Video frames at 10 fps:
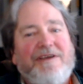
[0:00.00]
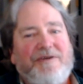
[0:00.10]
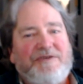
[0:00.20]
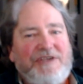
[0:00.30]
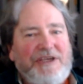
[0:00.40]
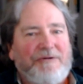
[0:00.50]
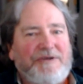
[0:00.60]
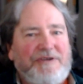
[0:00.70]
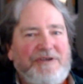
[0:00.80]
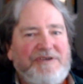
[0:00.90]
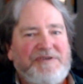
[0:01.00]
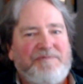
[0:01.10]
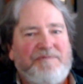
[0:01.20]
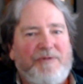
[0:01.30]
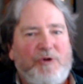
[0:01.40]
Secrecy is
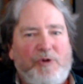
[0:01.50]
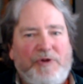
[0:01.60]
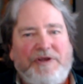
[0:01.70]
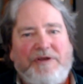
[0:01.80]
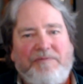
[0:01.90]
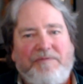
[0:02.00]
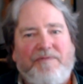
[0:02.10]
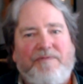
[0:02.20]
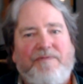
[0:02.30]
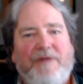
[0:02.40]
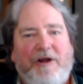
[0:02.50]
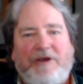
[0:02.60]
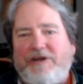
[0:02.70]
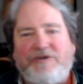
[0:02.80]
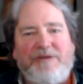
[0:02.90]
holding our country